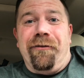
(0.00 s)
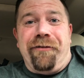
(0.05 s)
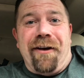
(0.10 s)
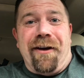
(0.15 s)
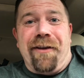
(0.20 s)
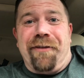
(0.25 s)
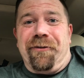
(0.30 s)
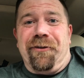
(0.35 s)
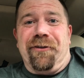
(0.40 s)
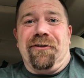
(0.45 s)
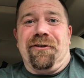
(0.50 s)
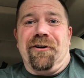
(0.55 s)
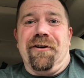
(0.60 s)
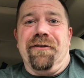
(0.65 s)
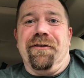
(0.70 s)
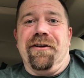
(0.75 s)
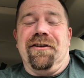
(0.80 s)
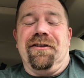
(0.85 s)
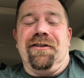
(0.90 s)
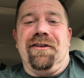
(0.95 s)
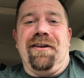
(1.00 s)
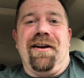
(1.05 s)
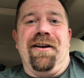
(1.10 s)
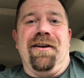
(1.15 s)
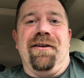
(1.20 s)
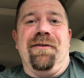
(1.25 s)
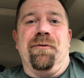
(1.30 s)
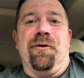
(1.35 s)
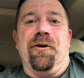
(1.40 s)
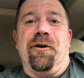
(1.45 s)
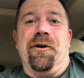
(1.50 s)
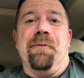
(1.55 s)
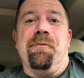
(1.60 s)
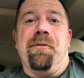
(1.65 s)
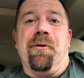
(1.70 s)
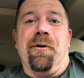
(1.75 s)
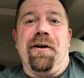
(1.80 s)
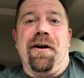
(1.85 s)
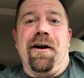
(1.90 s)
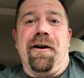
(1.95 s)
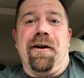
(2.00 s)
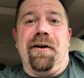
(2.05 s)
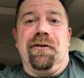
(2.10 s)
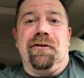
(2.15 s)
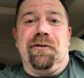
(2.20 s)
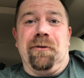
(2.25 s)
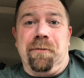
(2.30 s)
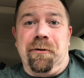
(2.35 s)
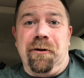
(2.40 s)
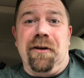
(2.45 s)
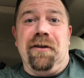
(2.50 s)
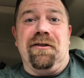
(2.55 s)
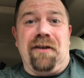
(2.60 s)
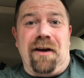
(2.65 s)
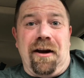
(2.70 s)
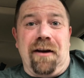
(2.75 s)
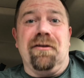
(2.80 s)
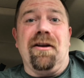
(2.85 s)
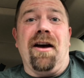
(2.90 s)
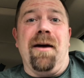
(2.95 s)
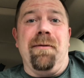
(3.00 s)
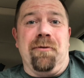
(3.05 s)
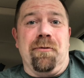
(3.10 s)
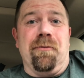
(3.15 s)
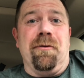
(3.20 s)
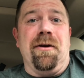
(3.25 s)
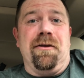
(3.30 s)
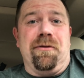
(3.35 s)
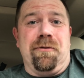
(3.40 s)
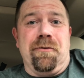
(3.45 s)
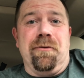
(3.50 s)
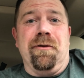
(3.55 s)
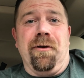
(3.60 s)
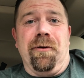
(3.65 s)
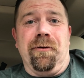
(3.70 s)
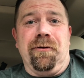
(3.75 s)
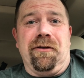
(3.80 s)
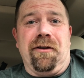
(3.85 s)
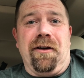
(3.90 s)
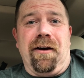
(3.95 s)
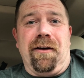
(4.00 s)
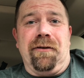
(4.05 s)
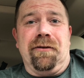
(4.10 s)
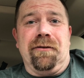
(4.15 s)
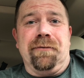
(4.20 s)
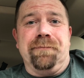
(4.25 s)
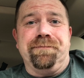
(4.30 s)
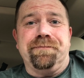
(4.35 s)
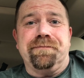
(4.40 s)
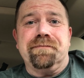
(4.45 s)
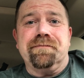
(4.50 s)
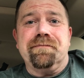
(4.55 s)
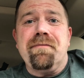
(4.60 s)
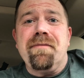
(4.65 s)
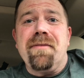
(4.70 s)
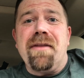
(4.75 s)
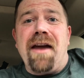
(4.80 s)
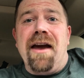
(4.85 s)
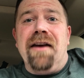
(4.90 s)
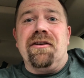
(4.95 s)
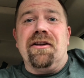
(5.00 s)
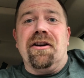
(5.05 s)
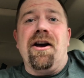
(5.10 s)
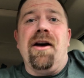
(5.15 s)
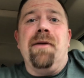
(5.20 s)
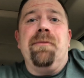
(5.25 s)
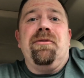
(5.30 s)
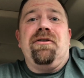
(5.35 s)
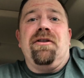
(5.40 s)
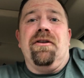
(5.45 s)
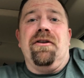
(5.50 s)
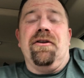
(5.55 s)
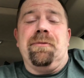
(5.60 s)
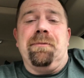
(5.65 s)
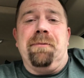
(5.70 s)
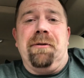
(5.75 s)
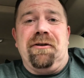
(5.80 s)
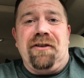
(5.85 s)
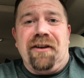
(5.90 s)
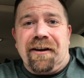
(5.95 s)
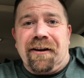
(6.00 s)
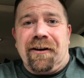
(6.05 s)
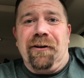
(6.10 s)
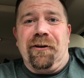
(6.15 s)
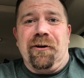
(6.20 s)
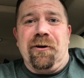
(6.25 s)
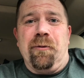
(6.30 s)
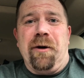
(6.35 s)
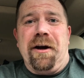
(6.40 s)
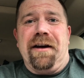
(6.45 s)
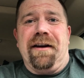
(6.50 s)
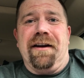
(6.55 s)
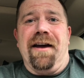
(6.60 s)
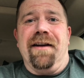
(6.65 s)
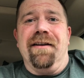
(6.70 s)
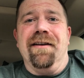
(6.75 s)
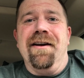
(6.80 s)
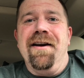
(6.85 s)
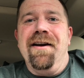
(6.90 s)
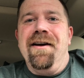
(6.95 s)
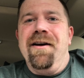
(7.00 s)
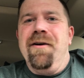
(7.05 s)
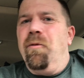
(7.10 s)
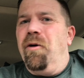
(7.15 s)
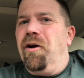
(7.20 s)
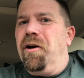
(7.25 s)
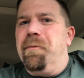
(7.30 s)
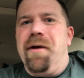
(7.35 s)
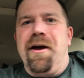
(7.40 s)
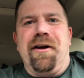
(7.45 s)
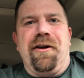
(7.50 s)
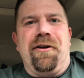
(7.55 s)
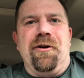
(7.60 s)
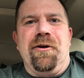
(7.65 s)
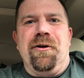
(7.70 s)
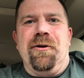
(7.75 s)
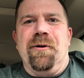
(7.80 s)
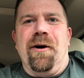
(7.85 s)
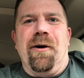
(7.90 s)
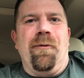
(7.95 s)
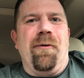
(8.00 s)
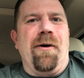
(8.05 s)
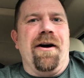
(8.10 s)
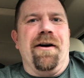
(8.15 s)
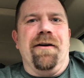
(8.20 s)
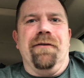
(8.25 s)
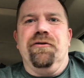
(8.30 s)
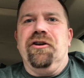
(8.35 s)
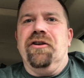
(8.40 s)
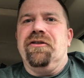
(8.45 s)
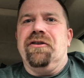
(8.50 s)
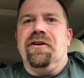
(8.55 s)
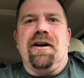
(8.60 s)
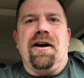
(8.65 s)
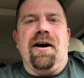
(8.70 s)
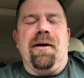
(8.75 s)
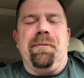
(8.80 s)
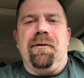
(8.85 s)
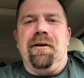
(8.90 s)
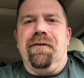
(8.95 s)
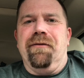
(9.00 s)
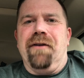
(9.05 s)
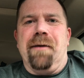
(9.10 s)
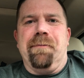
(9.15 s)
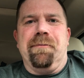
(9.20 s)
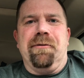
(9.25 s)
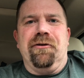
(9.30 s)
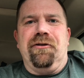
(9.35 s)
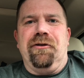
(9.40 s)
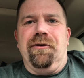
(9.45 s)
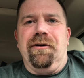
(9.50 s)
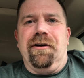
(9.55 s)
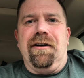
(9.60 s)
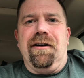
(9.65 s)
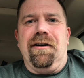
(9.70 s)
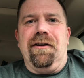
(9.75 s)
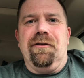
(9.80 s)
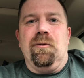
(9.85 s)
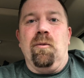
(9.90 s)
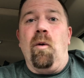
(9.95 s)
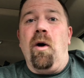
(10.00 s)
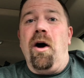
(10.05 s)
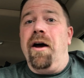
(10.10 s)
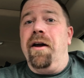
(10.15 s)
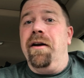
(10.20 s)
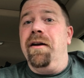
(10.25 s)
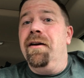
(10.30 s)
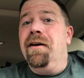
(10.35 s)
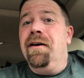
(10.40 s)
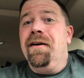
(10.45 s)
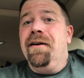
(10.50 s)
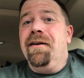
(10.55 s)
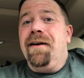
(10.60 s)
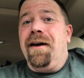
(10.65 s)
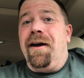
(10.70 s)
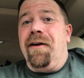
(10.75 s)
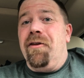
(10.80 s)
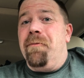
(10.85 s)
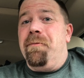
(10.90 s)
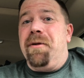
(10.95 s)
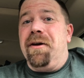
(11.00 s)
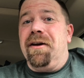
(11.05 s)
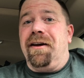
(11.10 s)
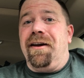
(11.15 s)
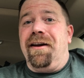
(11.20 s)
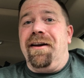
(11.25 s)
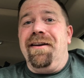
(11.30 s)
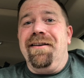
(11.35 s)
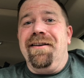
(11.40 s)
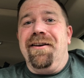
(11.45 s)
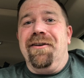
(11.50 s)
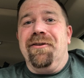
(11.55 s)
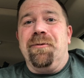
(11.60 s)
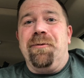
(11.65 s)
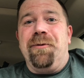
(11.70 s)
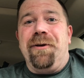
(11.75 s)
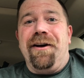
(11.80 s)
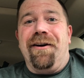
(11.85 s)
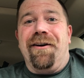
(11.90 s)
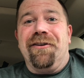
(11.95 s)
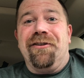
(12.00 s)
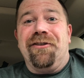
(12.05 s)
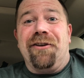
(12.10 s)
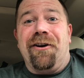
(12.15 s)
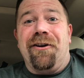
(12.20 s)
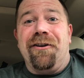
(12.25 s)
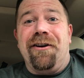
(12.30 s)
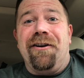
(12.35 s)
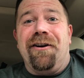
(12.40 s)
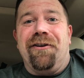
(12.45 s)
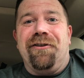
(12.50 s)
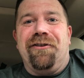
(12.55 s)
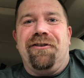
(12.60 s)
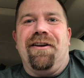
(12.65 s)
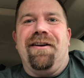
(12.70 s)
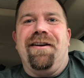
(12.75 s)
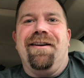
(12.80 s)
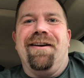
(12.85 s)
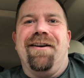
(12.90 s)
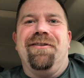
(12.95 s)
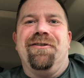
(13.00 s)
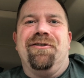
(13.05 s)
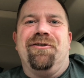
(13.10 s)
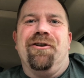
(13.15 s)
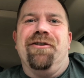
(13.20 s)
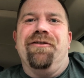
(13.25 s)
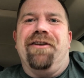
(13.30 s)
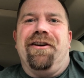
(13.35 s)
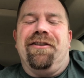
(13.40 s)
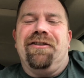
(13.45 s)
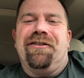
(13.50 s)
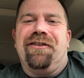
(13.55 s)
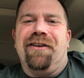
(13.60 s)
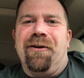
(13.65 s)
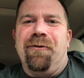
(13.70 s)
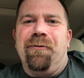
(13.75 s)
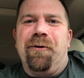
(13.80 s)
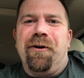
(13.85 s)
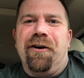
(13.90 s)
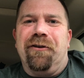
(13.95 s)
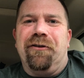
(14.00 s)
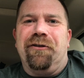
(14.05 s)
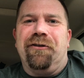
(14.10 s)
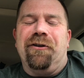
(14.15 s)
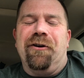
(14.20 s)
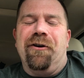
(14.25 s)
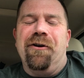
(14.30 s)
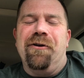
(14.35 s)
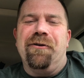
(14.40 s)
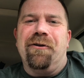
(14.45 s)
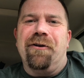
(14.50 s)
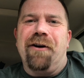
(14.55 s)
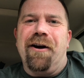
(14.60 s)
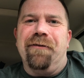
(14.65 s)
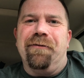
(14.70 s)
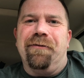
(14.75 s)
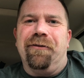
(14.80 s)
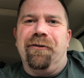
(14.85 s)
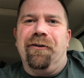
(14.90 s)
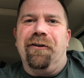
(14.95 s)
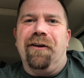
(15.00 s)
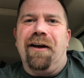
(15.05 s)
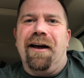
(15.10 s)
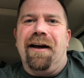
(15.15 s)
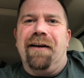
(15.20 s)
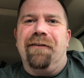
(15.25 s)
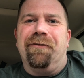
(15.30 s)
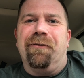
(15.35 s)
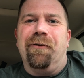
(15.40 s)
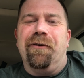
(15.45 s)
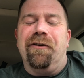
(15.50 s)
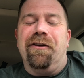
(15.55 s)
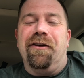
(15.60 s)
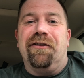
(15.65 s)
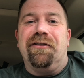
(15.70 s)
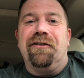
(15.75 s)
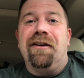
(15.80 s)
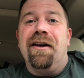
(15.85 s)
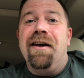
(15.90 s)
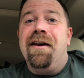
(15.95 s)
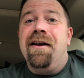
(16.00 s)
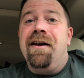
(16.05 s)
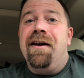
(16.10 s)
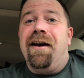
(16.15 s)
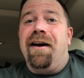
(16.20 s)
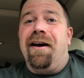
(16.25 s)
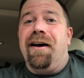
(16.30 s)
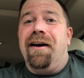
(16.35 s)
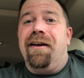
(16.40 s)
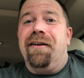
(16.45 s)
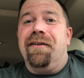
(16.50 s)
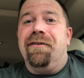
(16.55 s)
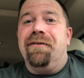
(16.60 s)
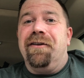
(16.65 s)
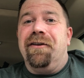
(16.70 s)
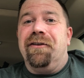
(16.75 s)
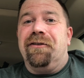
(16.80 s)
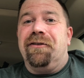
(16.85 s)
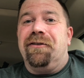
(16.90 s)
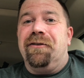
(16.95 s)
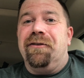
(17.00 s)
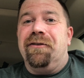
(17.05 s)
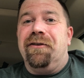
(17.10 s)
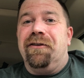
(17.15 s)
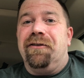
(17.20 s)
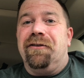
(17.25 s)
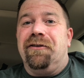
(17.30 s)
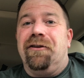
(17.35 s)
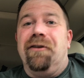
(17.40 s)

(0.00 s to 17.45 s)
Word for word: faithful service in really important areas. So please take time to read through those things as it comes to this particular weekend, want to make you aware of just a couple of opportunities. One, and the biggie, is we are starting our Sunday night service, and we are so grateful uh, for this uh, this this